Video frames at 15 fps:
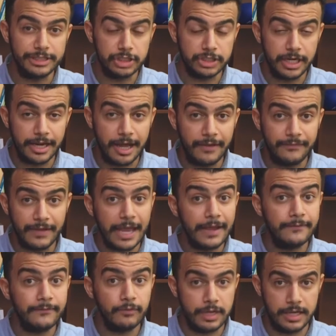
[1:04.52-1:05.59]
shut off
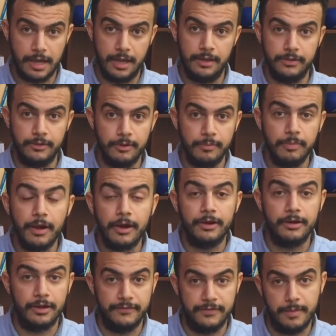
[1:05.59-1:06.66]
every other part
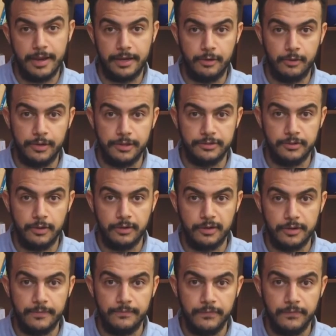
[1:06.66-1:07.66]
of the microcontroller.